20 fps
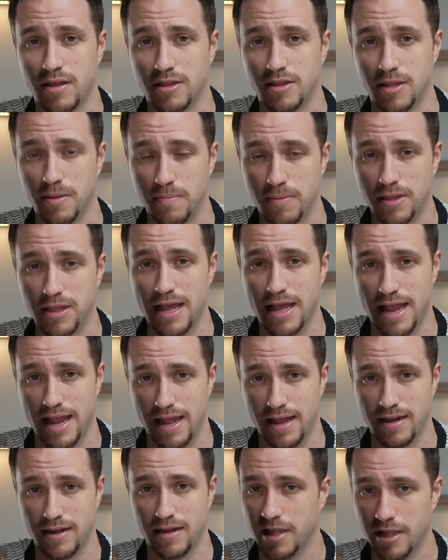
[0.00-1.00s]
the
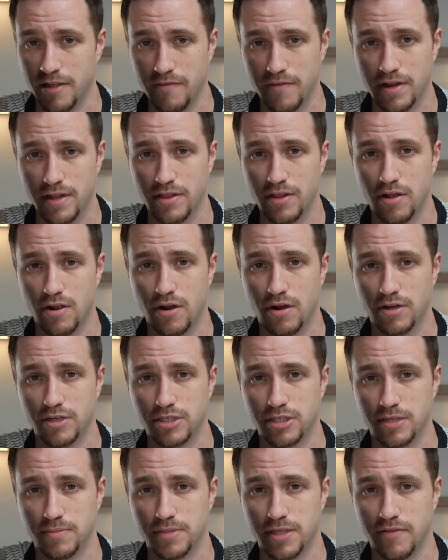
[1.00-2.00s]
plan, even in the
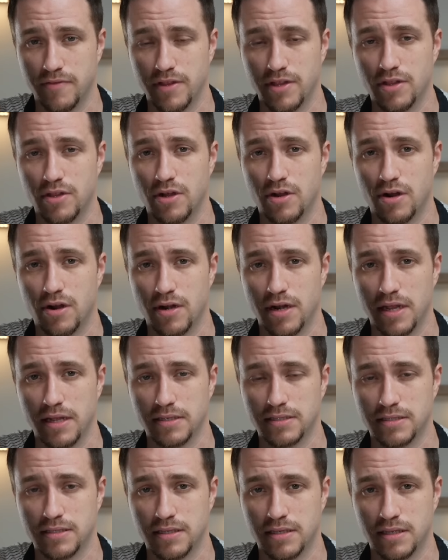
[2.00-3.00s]
hardships, even in the
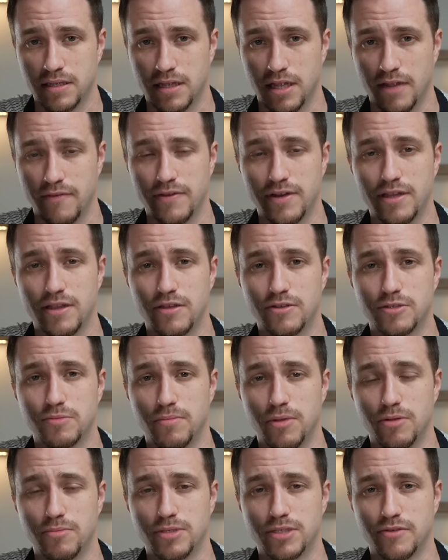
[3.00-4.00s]
heartaches, even in those
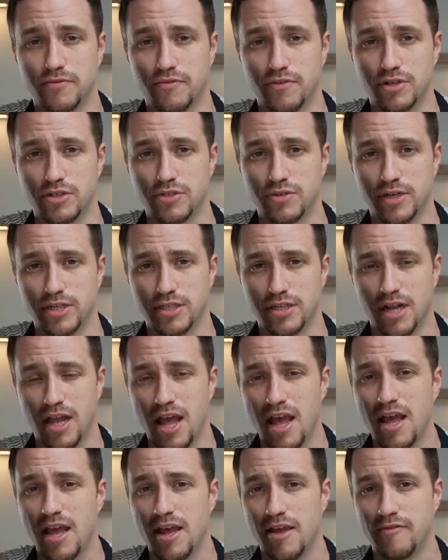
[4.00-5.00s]
moments of frustration,
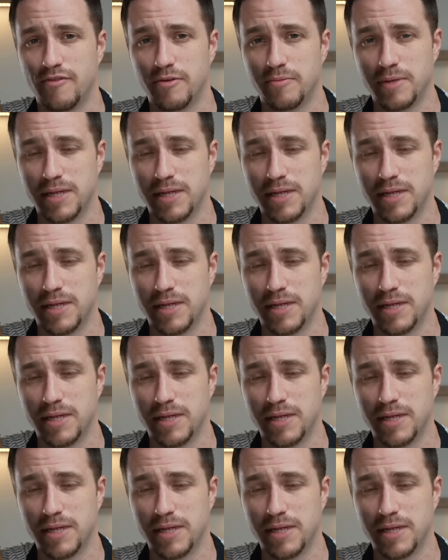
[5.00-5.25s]
if you'll